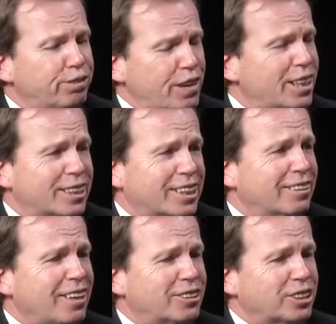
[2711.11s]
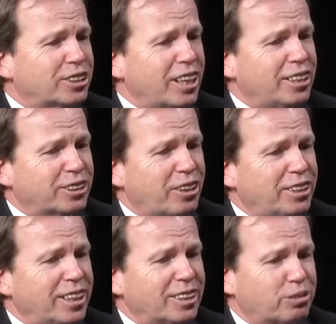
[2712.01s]
fairness to the legislators
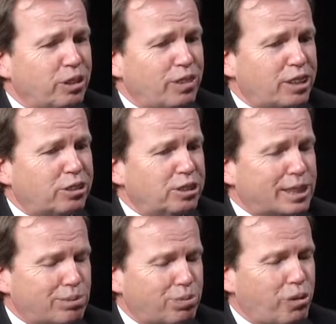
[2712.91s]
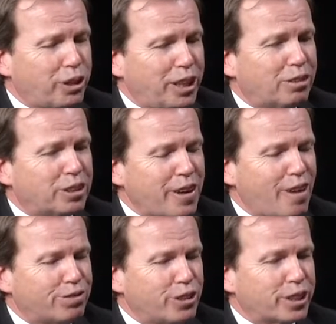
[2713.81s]
on this, we've had good support here in
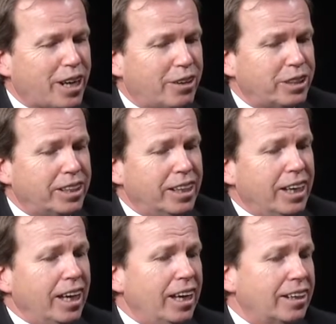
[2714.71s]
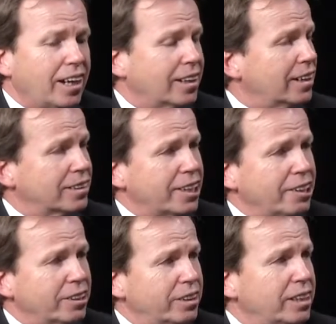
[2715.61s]
Norfolk County, and I got to tell
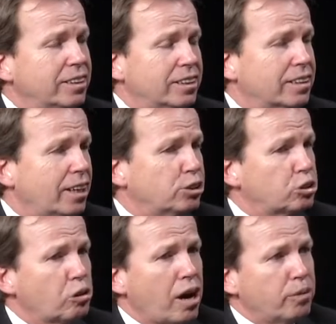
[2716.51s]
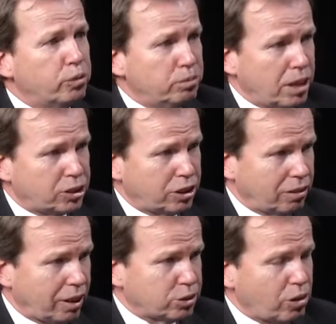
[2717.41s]
you, they did a nice job. We mentioned
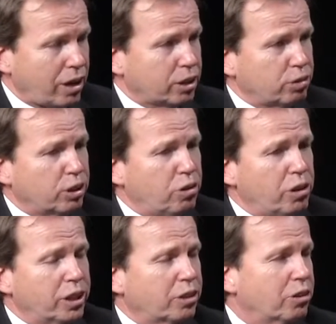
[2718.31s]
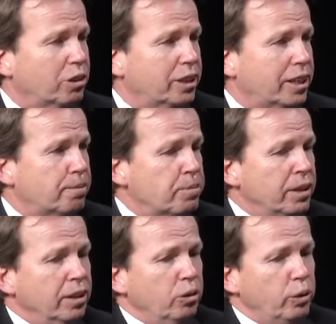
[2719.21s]
electronic recording earlier. Yeah.
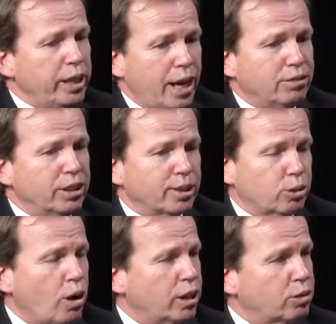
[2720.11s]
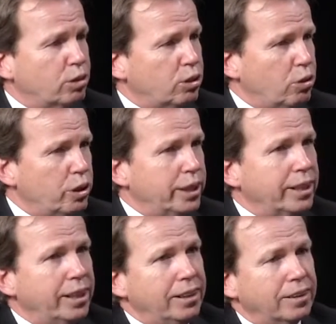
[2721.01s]
We have electronic
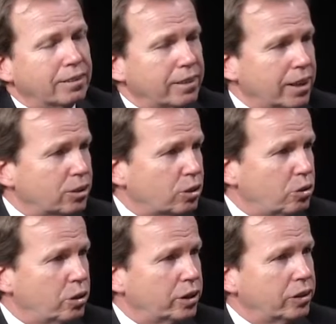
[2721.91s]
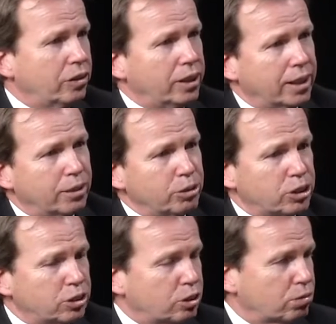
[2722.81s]
recording in the land court, which
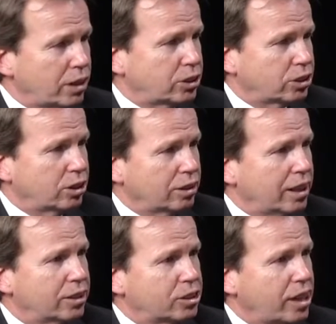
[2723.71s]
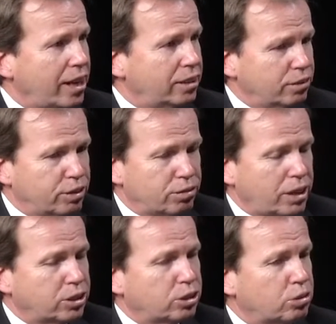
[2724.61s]
is the registered land side of the
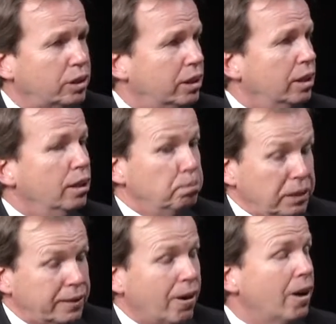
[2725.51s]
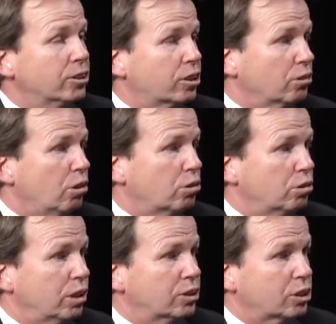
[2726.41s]
registry, because the
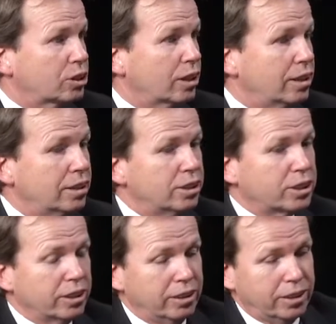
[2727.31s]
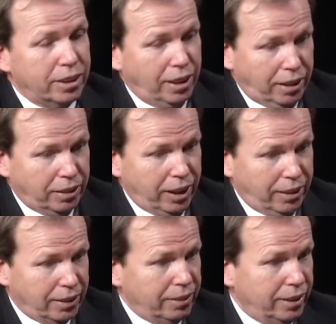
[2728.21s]
local legislators in
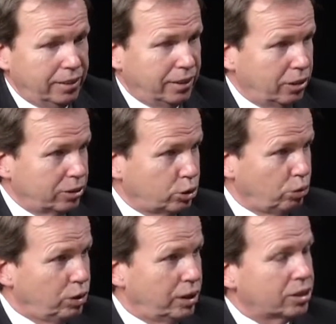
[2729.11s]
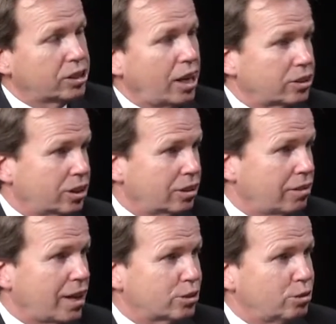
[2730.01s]
the 2-year session, the
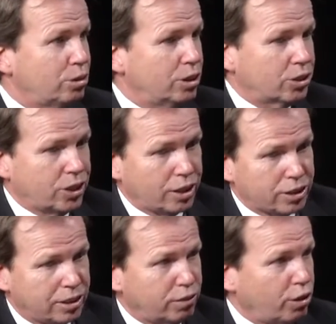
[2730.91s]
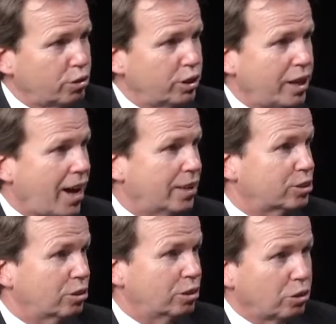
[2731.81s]
last 2-year session, voted that.
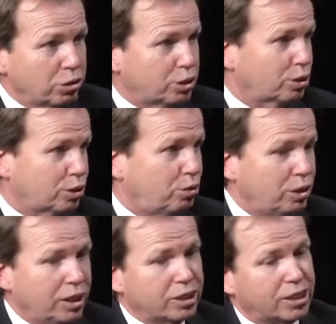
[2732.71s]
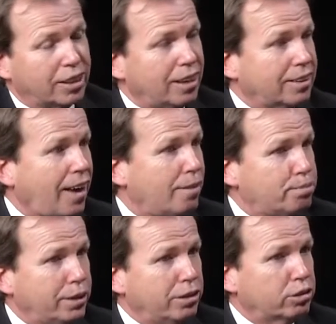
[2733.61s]
So it only took 2 years to get
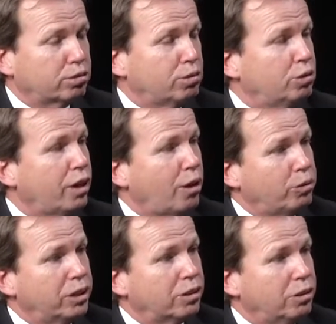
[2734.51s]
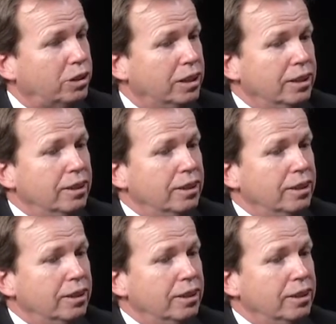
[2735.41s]
that bill through that we could